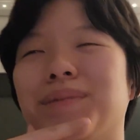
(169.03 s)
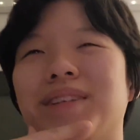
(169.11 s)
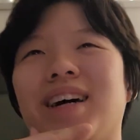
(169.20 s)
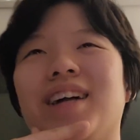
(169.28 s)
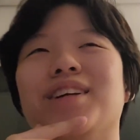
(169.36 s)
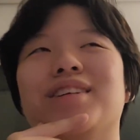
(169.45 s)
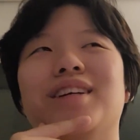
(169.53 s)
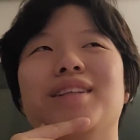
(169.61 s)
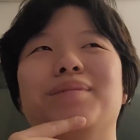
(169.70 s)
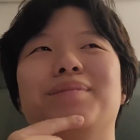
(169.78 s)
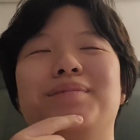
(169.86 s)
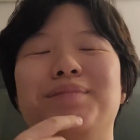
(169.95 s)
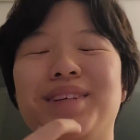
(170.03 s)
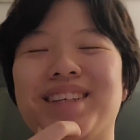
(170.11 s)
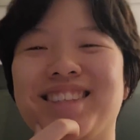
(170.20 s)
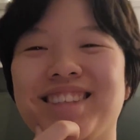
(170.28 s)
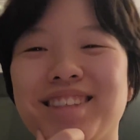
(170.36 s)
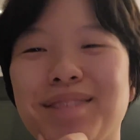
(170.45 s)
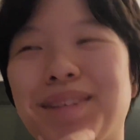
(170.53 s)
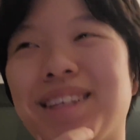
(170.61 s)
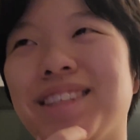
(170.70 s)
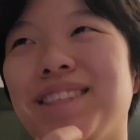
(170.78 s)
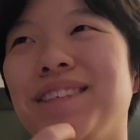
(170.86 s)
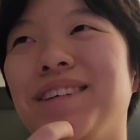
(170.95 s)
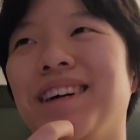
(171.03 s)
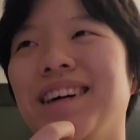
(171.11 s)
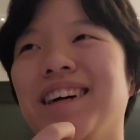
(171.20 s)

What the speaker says: But then I looked at the pictures of Pikachu,